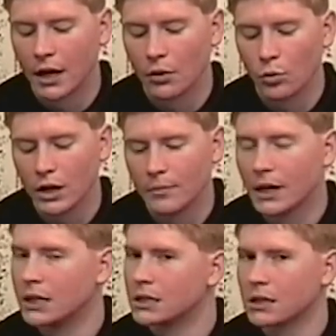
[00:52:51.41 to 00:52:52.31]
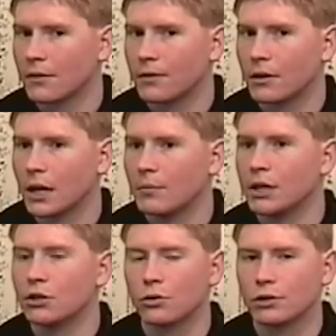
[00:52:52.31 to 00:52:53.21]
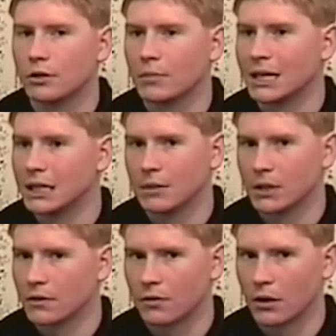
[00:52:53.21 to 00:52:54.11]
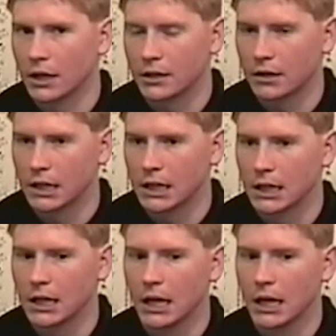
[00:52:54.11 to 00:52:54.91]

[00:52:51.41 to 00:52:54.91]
and weep and suffer and be tortured by demons for all eternity.